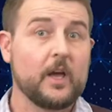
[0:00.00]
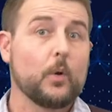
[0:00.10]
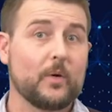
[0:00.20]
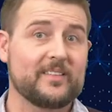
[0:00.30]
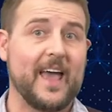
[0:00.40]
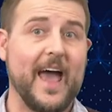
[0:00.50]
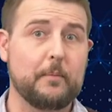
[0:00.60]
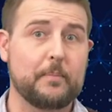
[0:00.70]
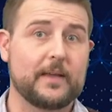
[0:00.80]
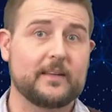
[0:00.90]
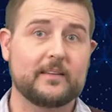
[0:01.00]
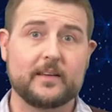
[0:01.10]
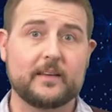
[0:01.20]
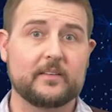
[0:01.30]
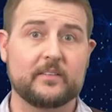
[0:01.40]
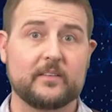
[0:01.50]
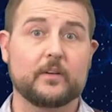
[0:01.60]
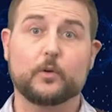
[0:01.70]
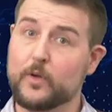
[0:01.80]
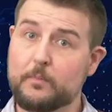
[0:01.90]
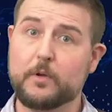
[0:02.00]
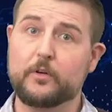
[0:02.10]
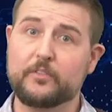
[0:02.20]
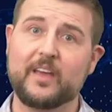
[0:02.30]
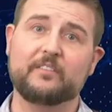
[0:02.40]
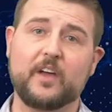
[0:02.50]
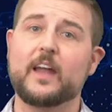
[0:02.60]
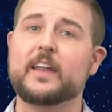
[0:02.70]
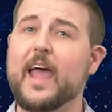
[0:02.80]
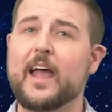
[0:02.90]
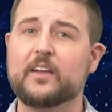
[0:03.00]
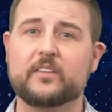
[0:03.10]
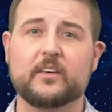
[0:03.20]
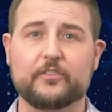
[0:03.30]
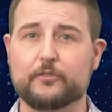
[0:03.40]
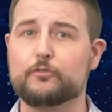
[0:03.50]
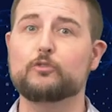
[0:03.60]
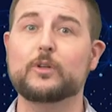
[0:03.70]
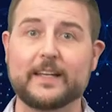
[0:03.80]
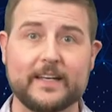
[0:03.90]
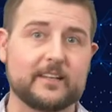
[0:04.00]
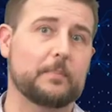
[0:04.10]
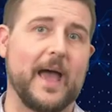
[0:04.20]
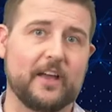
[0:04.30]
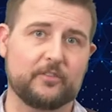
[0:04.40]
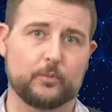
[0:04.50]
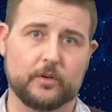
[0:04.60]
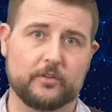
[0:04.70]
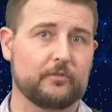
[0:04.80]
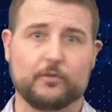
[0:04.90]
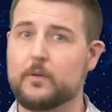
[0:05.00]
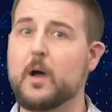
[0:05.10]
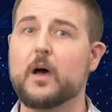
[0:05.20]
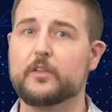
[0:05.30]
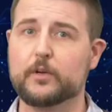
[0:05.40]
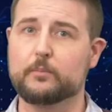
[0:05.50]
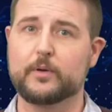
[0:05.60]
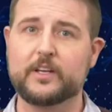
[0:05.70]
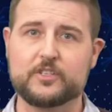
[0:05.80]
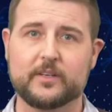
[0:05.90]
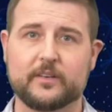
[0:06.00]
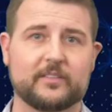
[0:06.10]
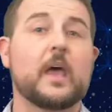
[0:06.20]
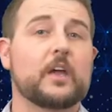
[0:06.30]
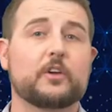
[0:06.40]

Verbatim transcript: What's happened is criminals have gotten access to leaked passwords from other breaches.